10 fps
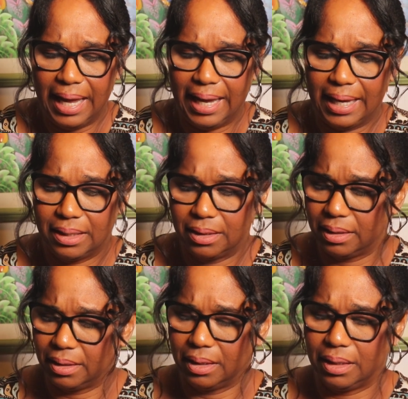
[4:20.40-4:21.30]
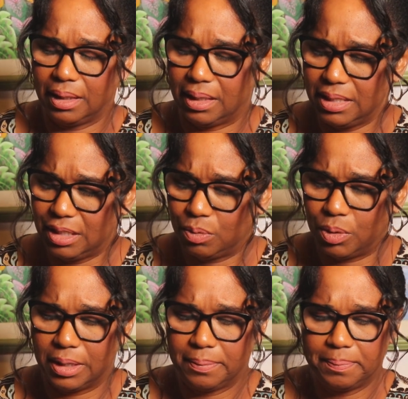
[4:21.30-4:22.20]
And this
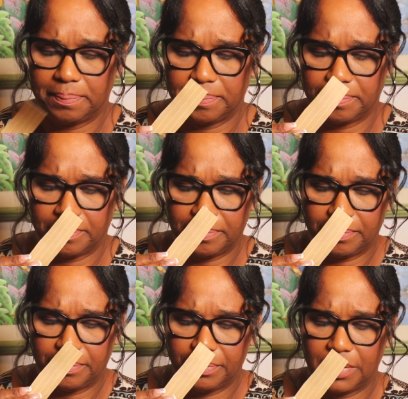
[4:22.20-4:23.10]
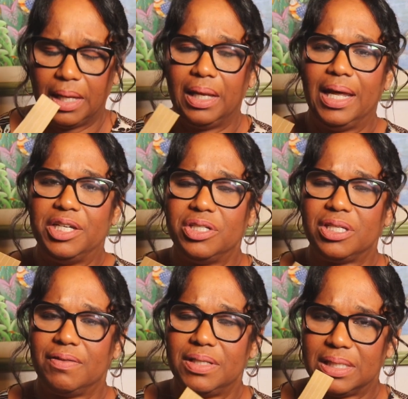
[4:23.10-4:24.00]
one,
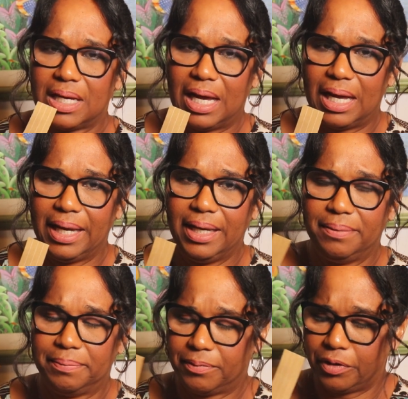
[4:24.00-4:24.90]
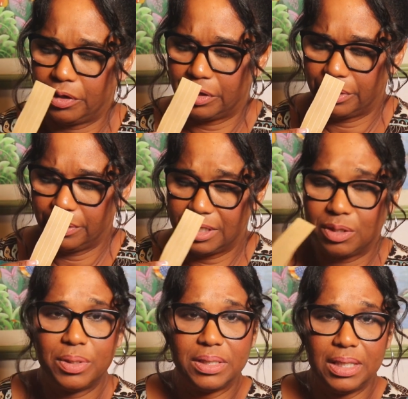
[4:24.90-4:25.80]
Legends of the Sky, for her.
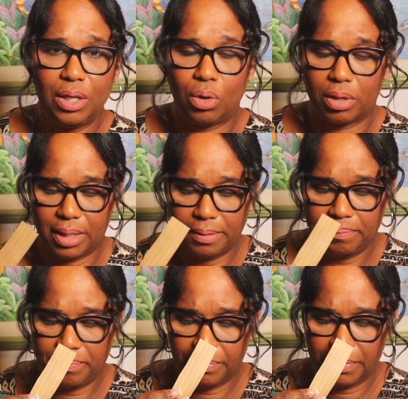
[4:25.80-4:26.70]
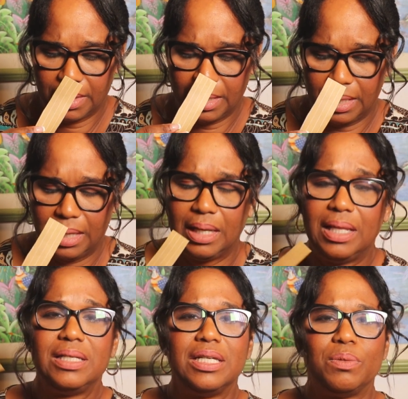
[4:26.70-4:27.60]
This one's Aora.
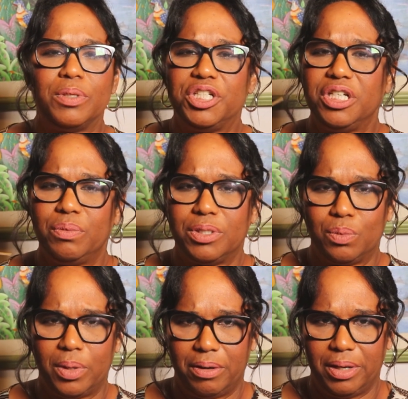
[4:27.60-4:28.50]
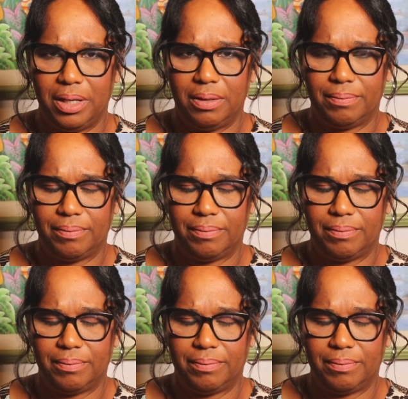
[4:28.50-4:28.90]
This is what she was wearing.